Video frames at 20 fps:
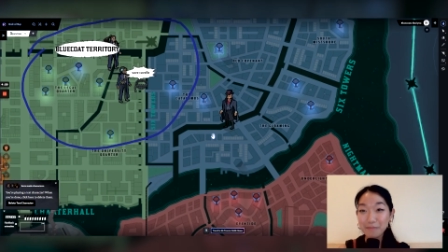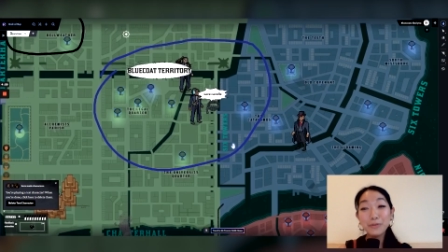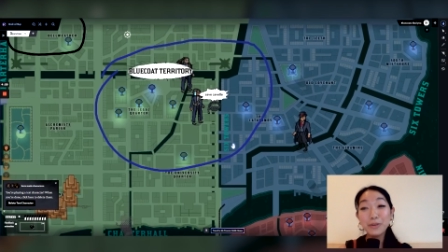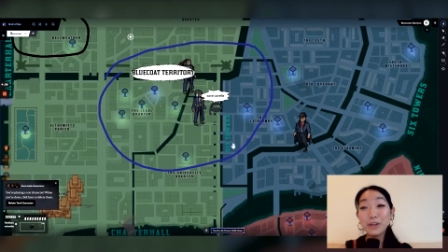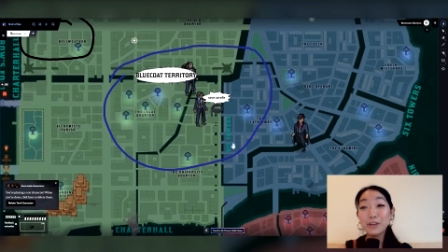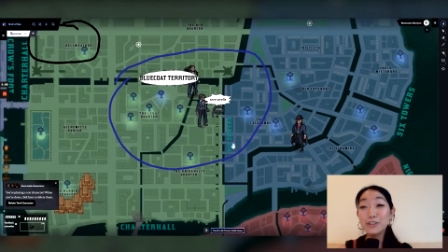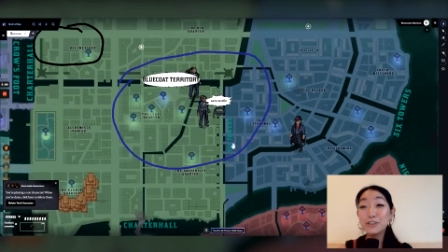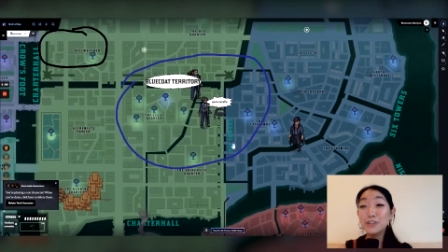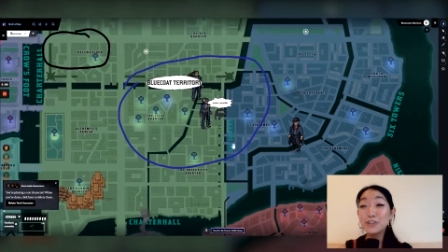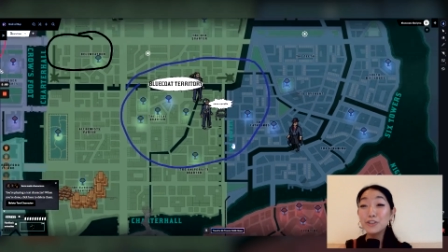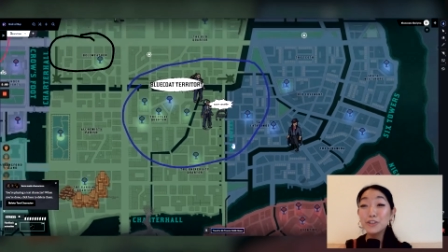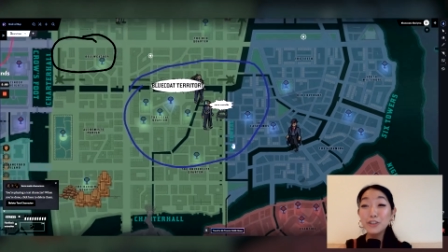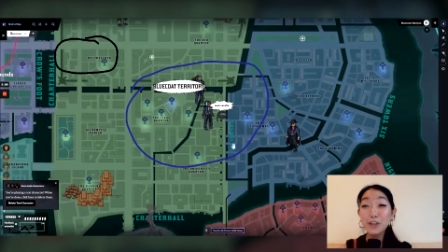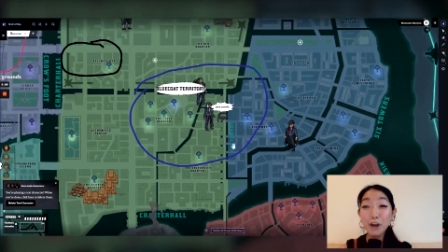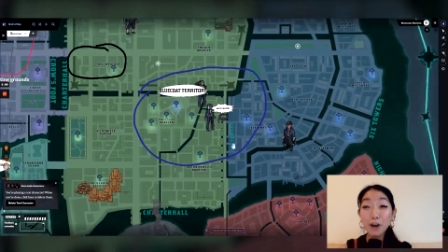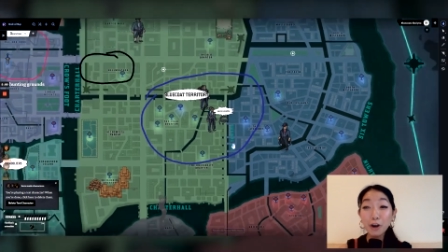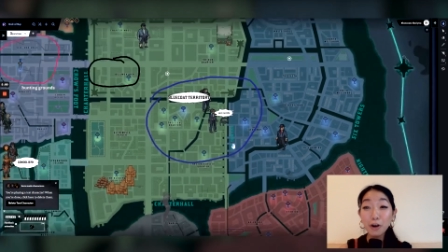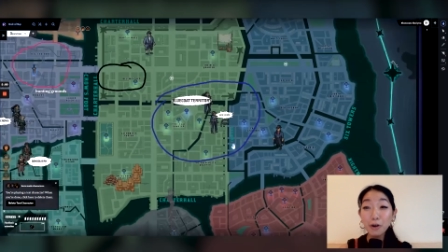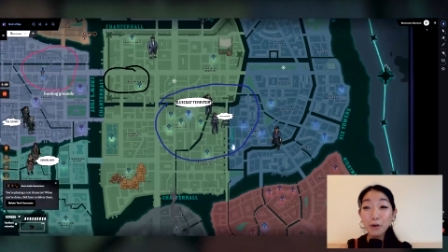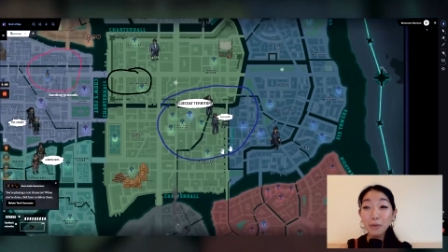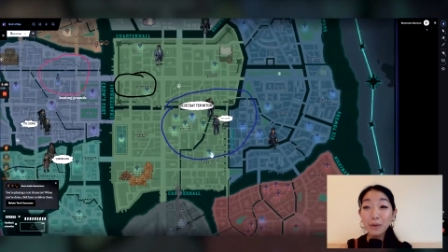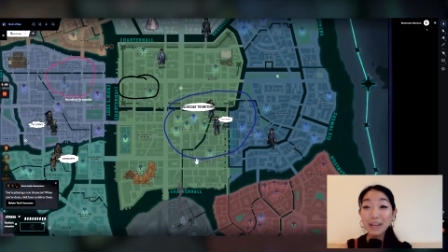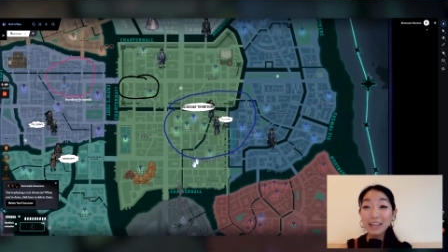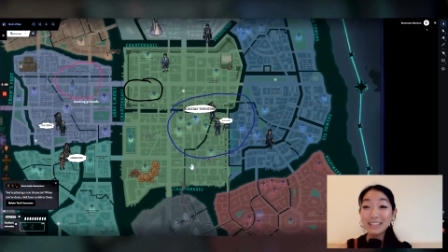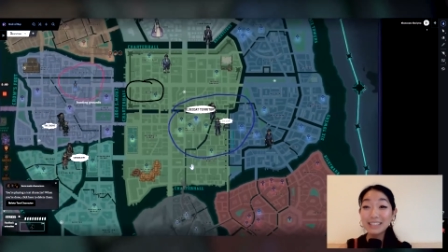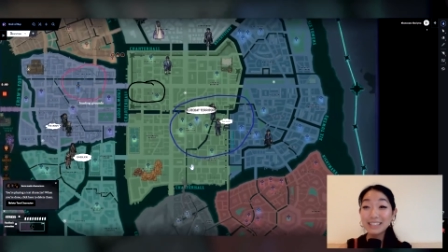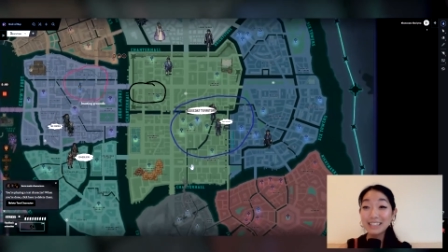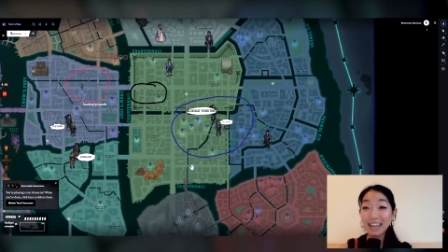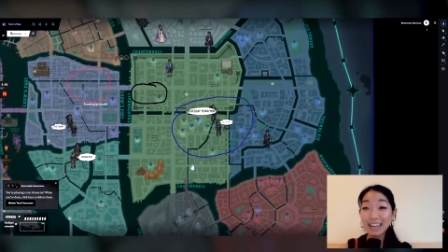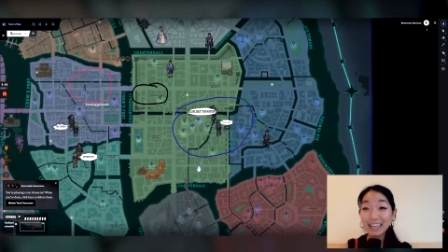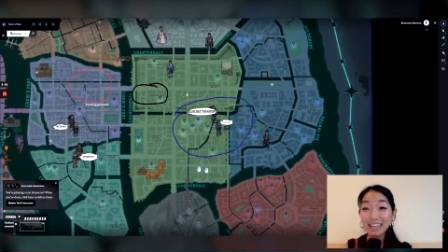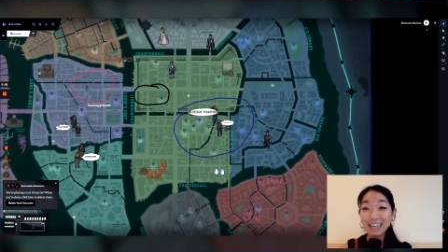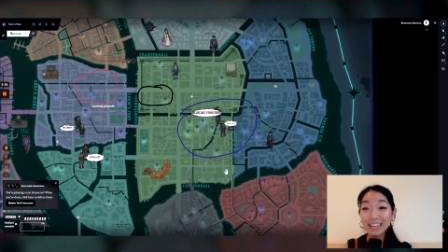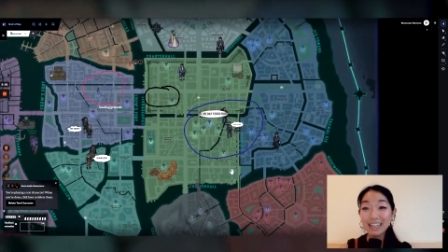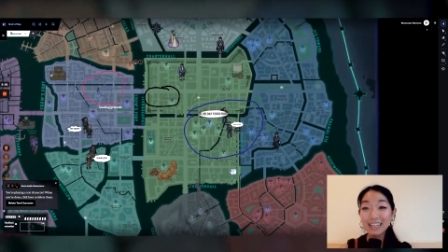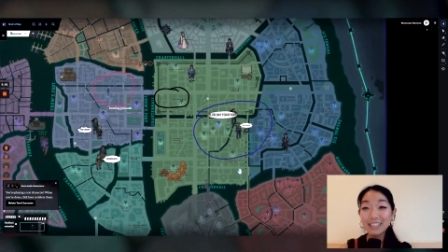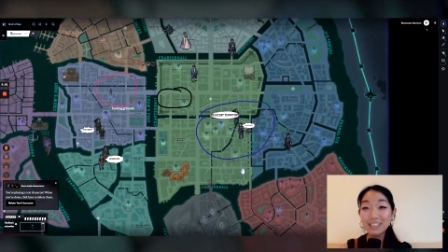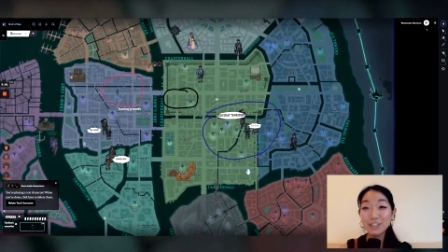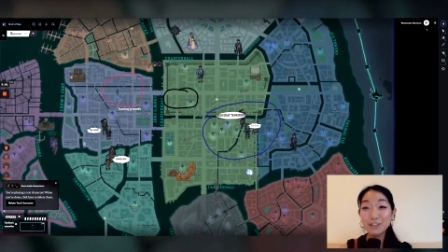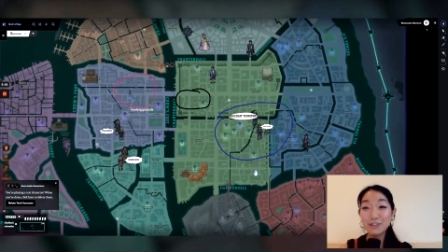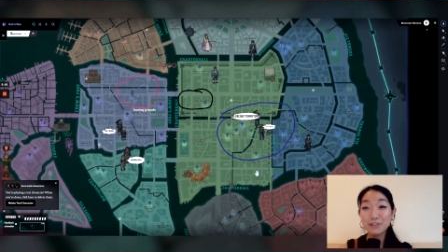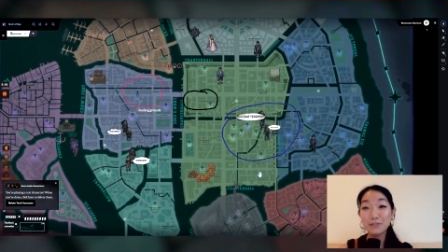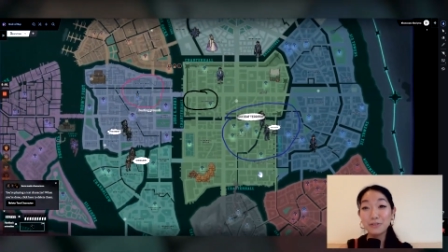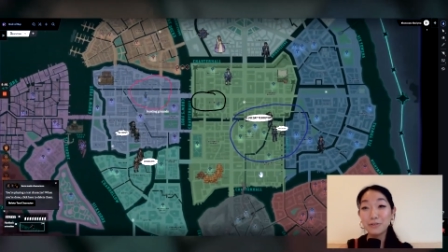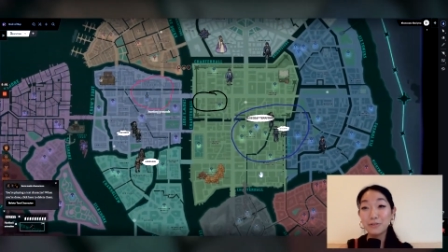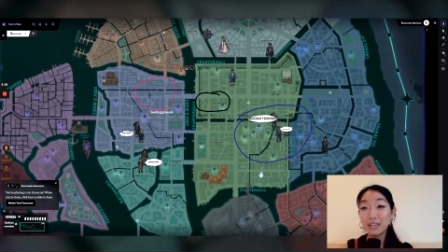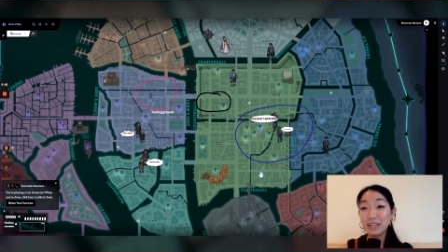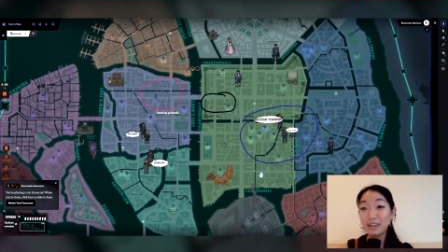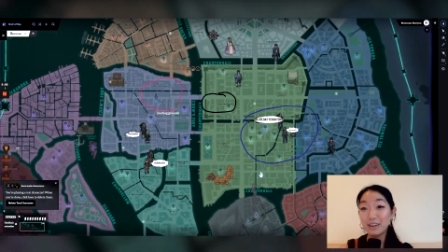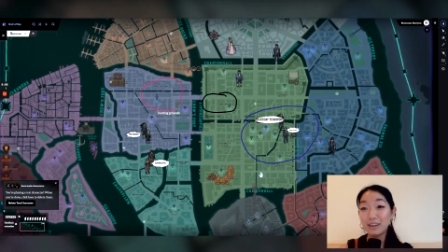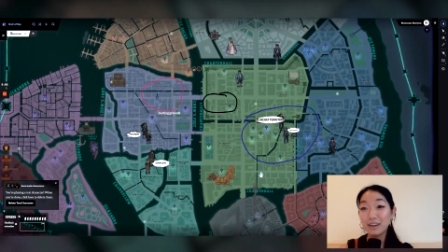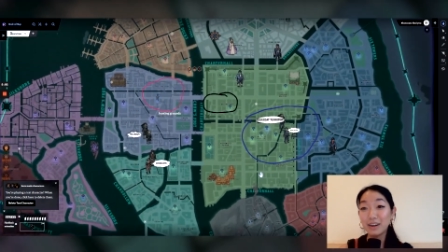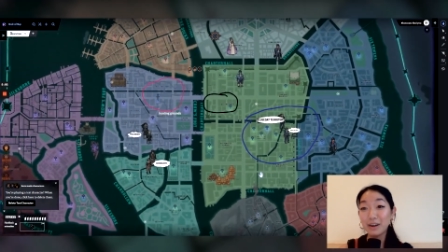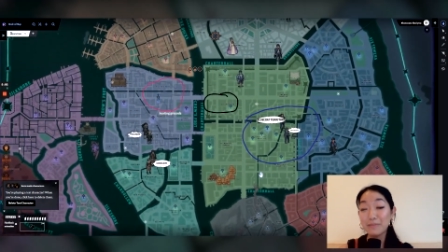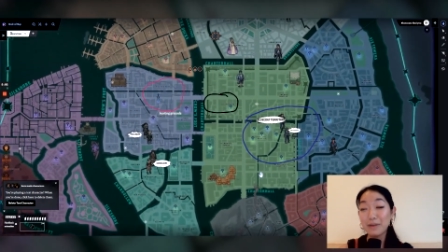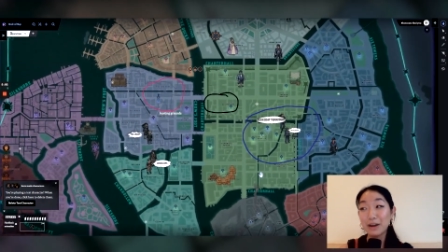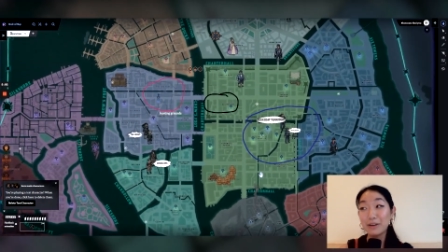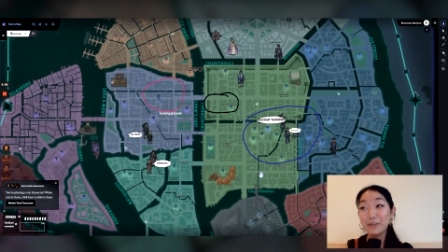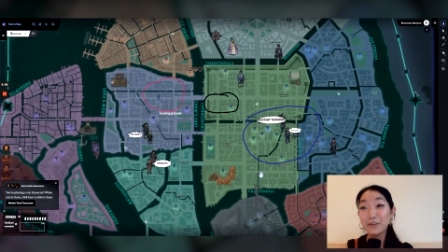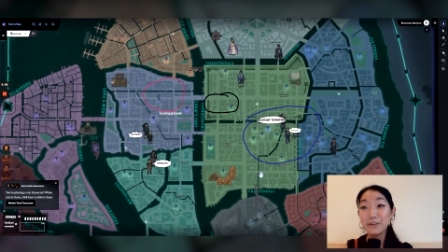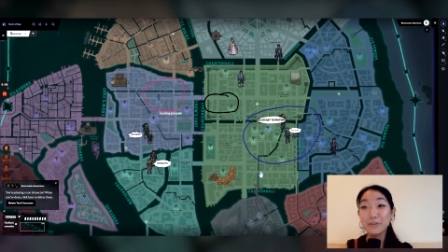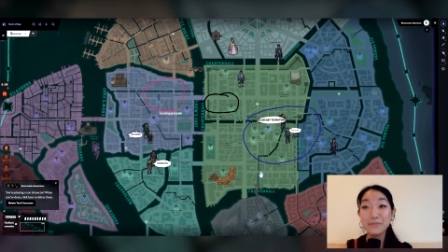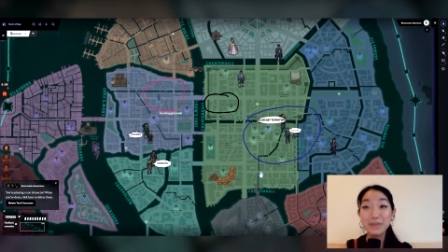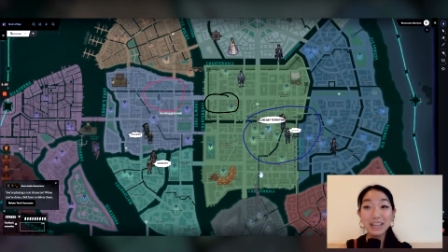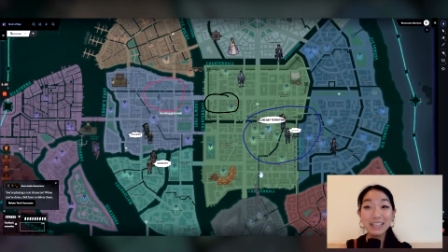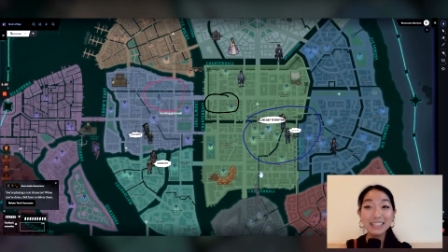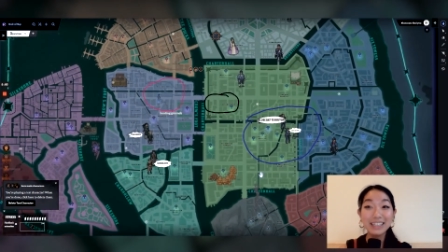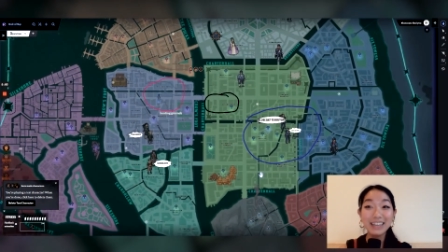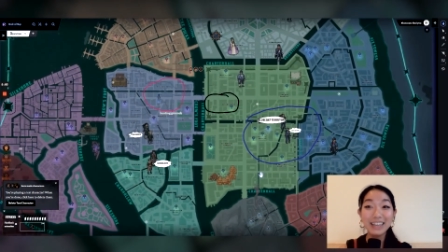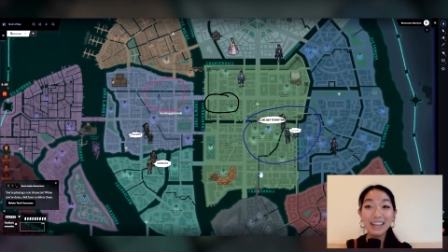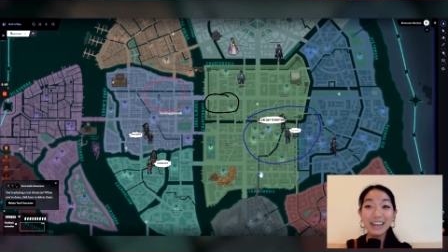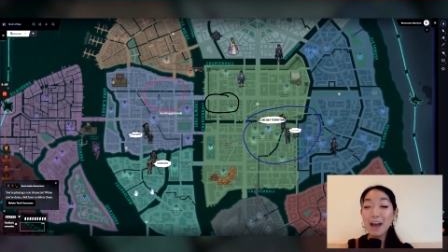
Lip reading: We are so excited to hear about your amazing